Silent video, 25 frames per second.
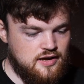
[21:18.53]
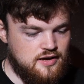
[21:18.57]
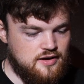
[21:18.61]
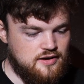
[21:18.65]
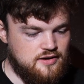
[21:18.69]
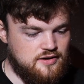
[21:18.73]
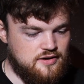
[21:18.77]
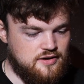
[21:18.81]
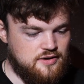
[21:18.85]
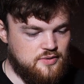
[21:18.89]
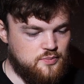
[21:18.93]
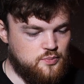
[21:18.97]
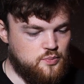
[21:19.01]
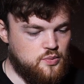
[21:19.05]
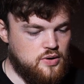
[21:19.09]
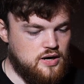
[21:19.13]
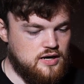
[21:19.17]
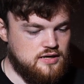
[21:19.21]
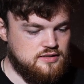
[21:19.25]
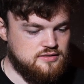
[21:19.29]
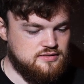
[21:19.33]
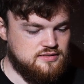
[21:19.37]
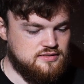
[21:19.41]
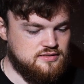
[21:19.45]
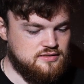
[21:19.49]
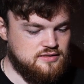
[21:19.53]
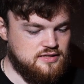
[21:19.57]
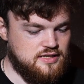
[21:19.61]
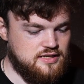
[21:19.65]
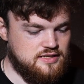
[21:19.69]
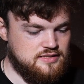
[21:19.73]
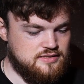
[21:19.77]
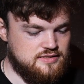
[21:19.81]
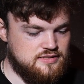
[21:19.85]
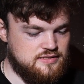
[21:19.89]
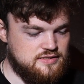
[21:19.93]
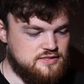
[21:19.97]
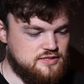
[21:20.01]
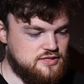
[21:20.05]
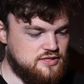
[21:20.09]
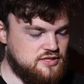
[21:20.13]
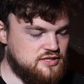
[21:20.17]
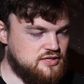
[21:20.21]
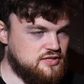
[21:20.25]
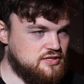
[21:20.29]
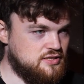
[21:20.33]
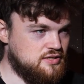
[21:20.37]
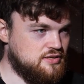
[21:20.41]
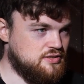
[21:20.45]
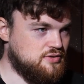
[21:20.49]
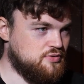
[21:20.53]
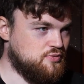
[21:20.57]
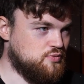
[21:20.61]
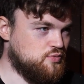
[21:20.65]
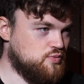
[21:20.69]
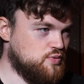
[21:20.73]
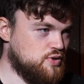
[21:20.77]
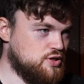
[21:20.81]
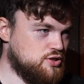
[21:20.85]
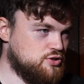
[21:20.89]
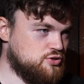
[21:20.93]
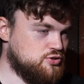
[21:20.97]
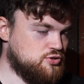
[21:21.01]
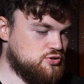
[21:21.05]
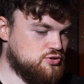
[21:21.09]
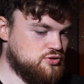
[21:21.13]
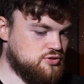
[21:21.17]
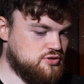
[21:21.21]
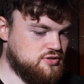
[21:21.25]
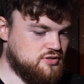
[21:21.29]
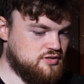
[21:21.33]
bundle and see which